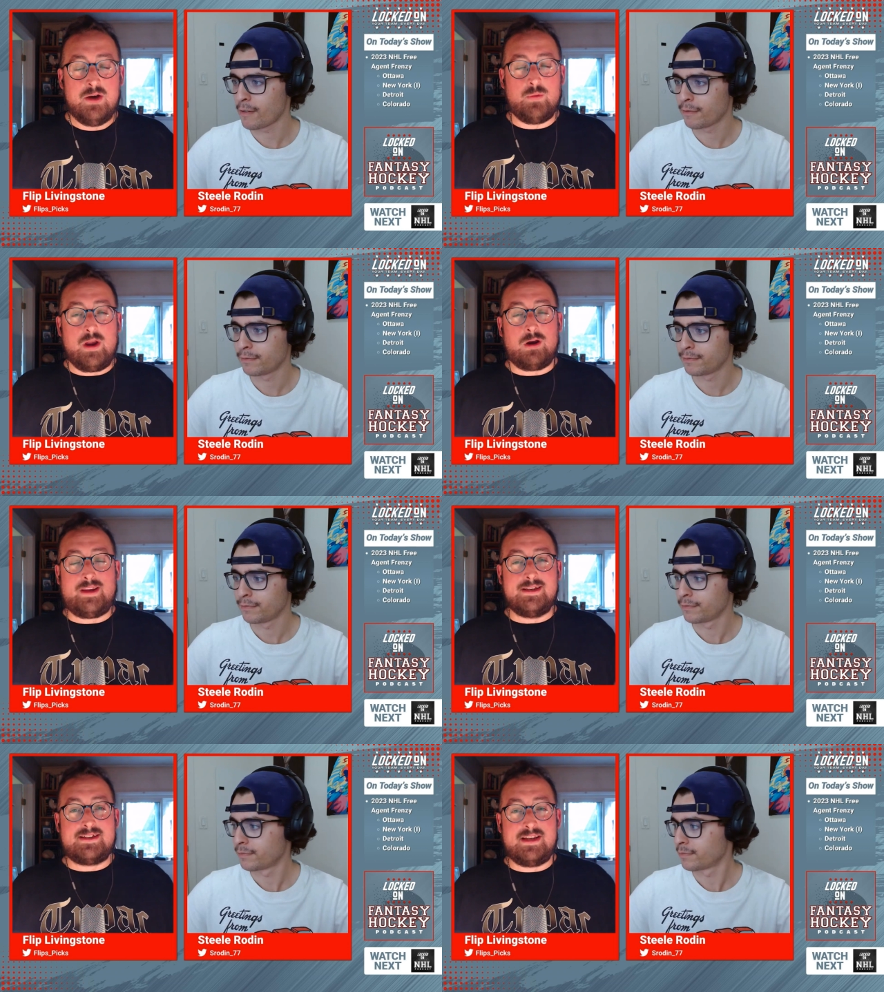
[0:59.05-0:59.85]
Speaker 1: We are
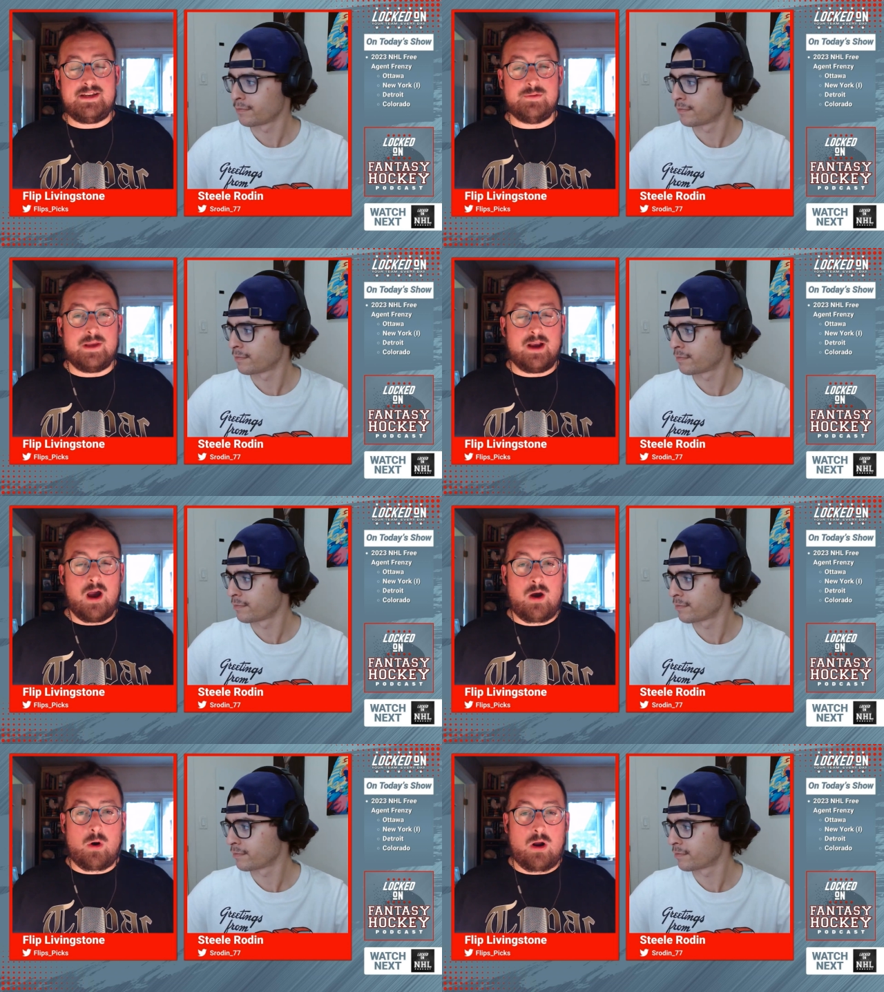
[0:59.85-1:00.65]
continuing
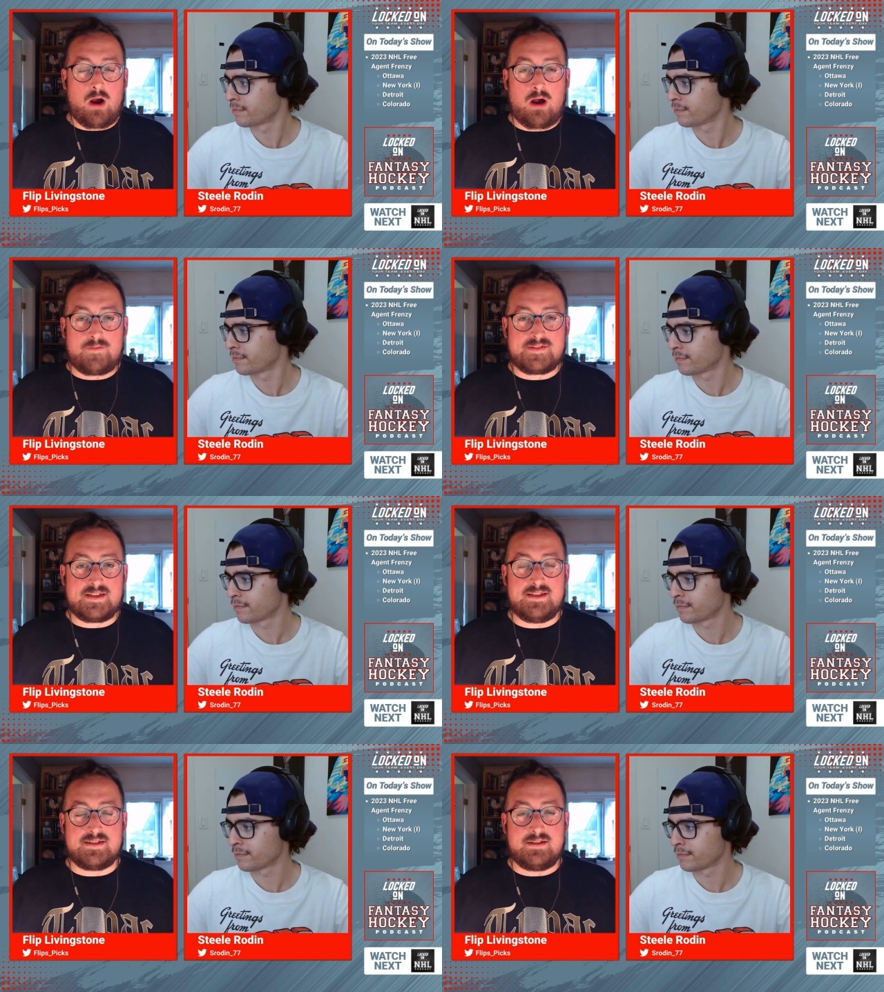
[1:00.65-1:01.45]
our
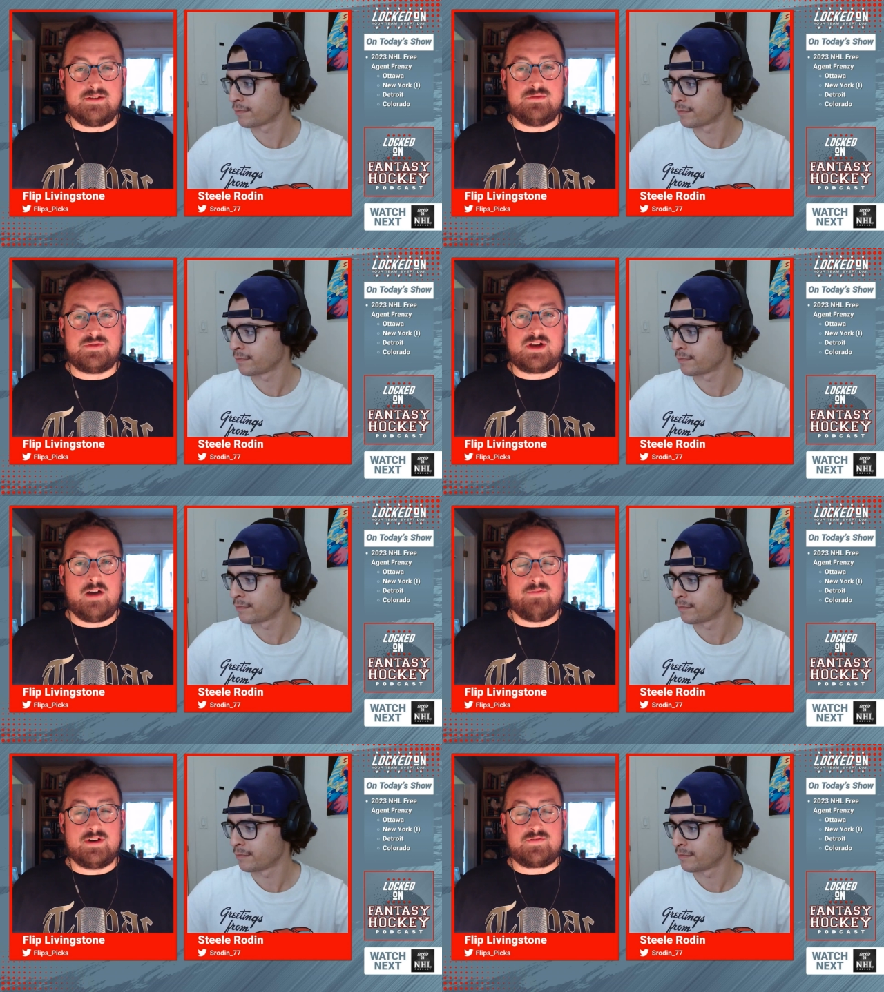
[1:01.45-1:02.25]
off-season news
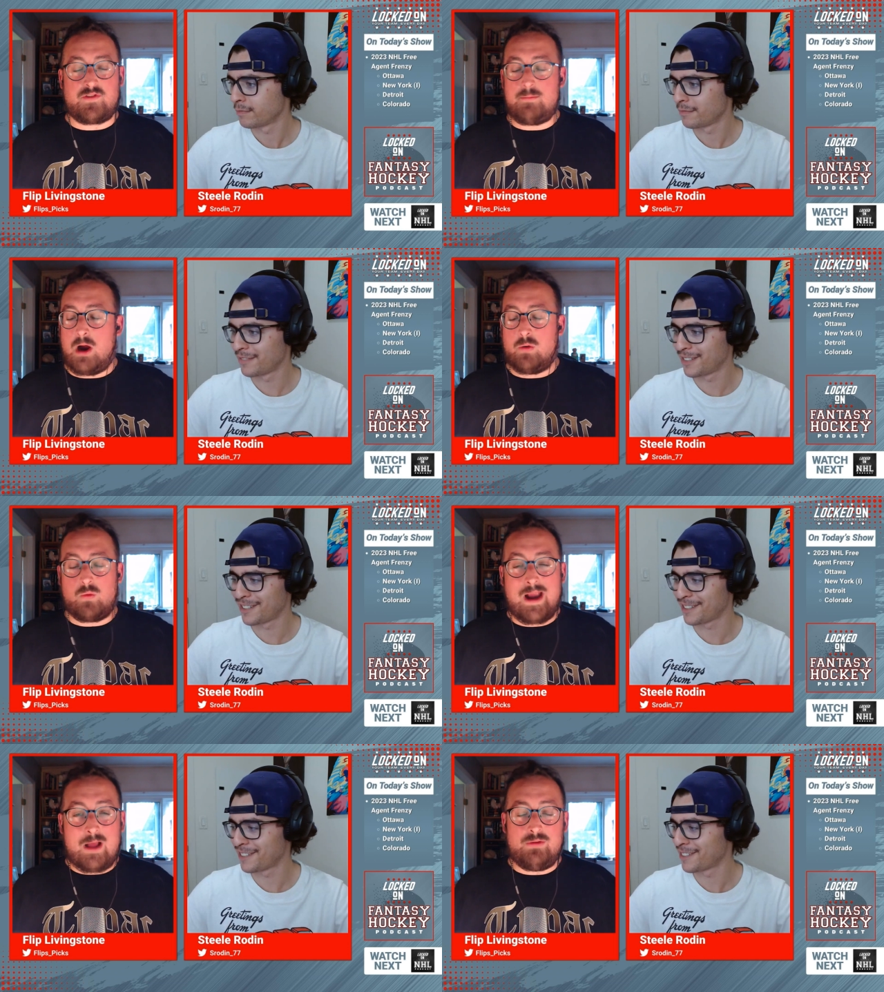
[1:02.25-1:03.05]
coverage from
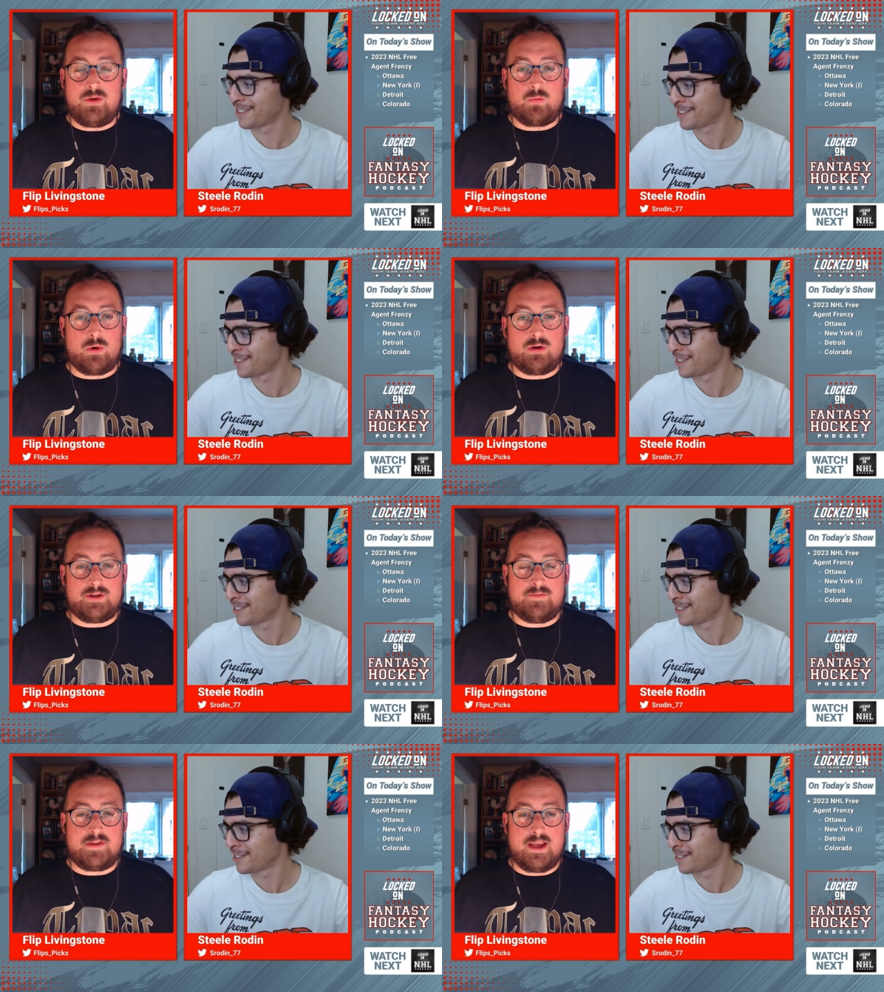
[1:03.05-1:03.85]
around the world of the